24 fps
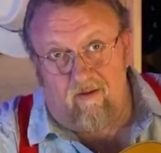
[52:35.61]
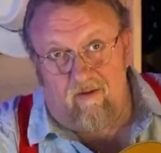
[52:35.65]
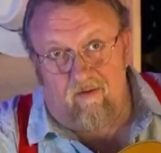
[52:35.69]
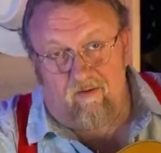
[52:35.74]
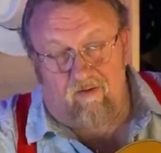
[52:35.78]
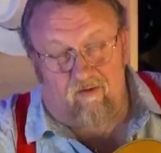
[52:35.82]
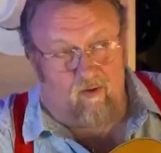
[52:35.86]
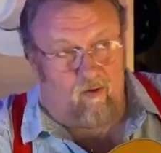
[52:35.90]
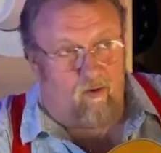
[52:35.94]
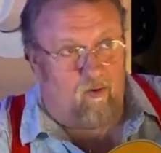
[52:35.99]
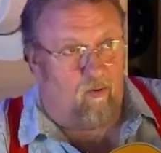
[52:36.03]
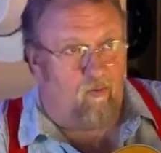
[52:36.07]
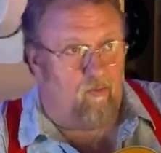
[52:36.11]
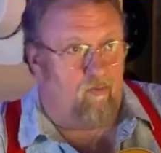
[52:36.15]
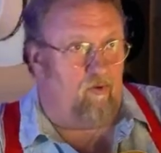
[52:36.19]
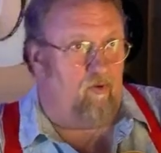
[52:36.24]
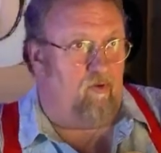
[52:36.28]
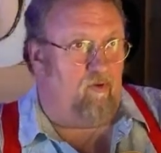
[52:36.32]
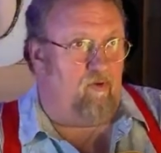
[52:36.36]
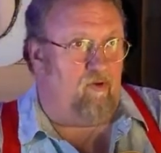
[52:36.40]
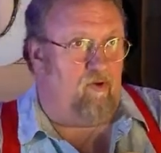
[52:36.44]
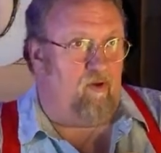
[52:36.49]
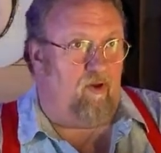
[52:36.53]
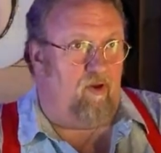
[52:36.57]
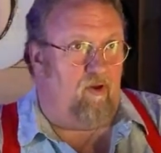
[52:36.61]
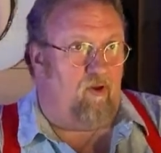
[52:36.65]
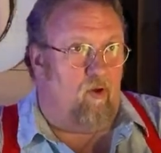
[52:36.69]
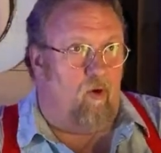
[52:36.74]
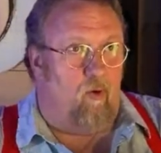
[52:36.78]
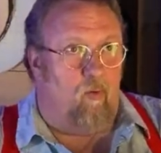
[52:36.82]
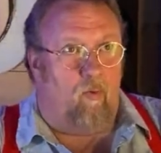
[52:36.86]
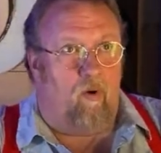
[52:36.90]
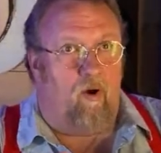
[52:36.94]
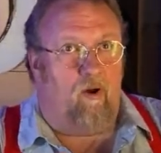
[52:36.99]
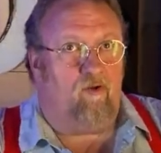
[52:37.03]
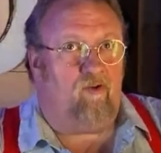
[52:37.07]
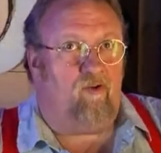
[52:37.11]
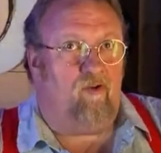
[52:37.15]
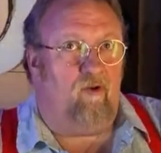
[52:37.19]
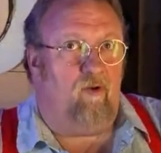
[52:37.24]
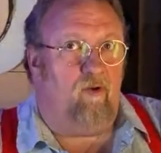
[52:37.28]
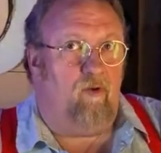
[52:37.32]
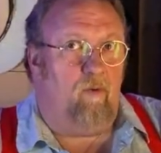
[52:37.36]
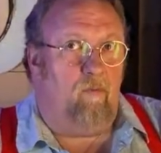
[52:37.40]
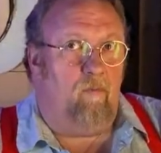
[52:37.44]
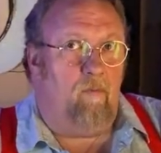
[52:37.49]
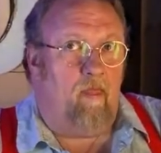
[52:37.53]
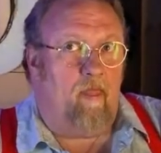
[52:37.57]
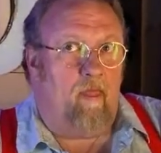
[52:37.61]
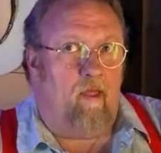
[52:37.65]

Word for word: So you don't want to...